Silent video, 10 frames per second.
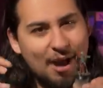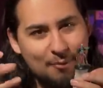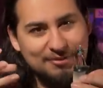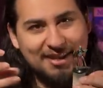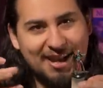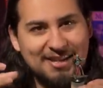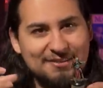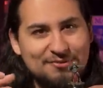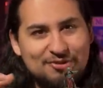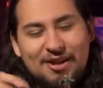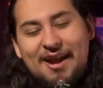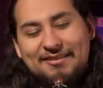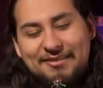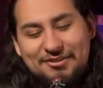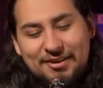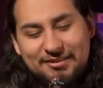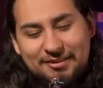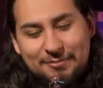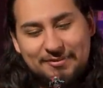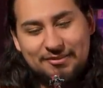I was kind of shocked at the
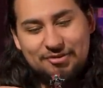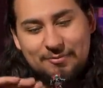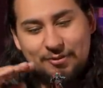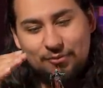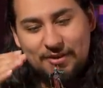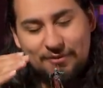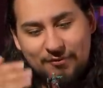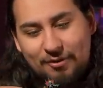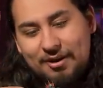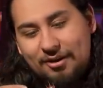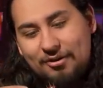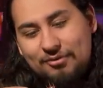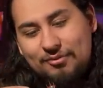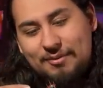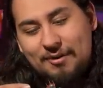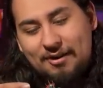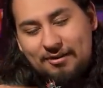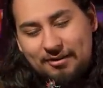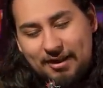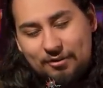juxtaposition between the very cartoony
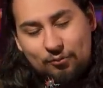model and the